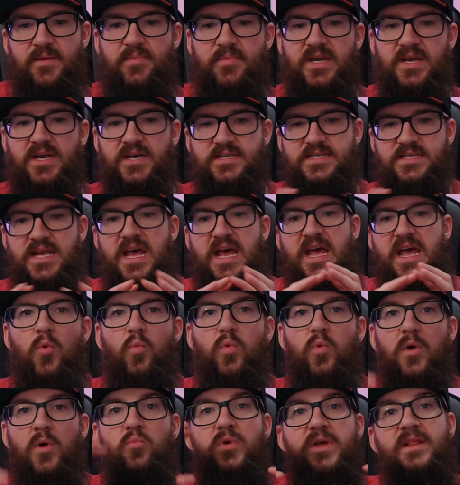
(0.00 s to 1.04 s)
Because
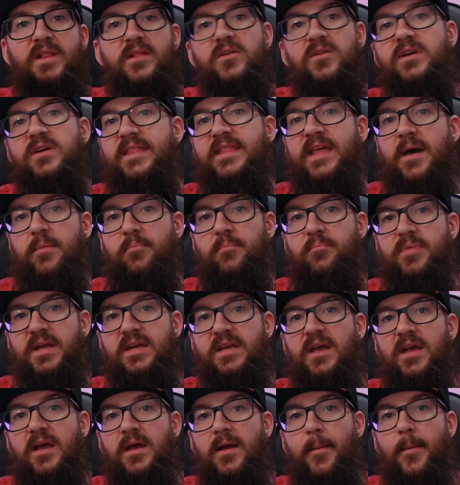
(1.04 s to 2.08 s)
when we look at that
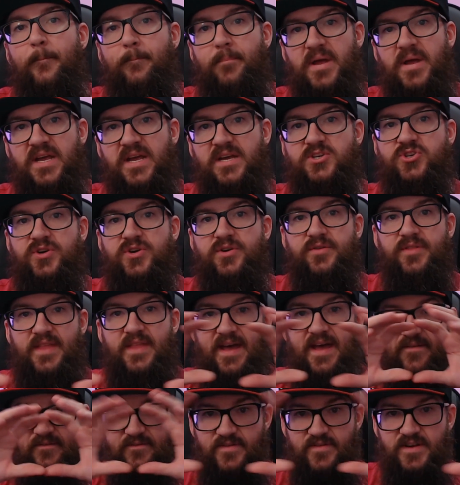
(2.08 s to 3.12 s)
big picture,
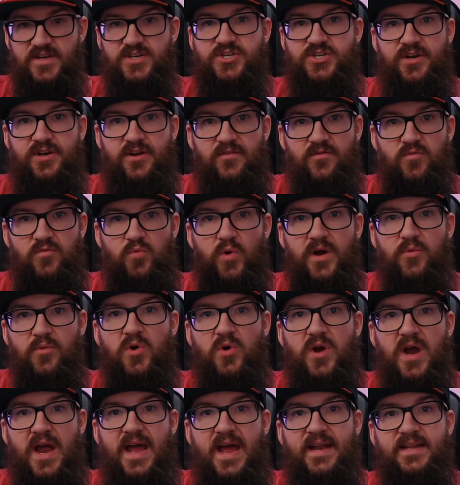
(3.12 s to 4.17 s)
that vision of where
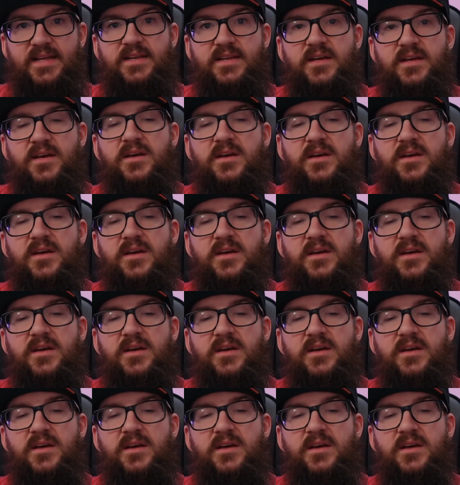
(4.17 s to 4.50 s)
we're headed,